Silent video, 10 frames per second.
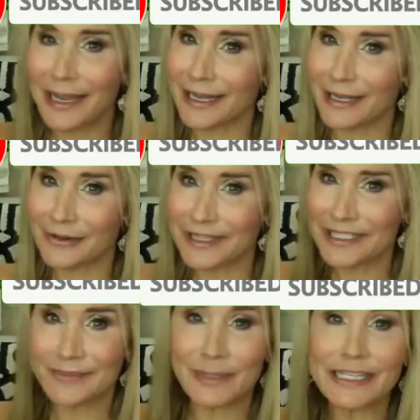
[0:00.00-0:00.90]
I don't know what
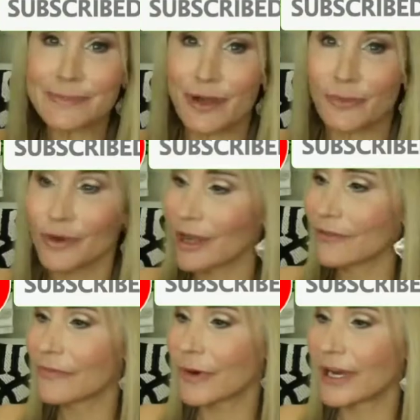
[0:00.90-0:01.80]
this means, but we'll go
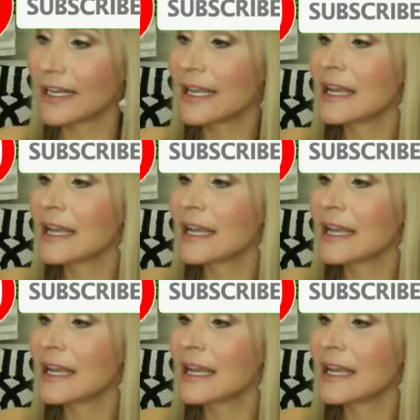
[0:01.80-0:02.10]
for it.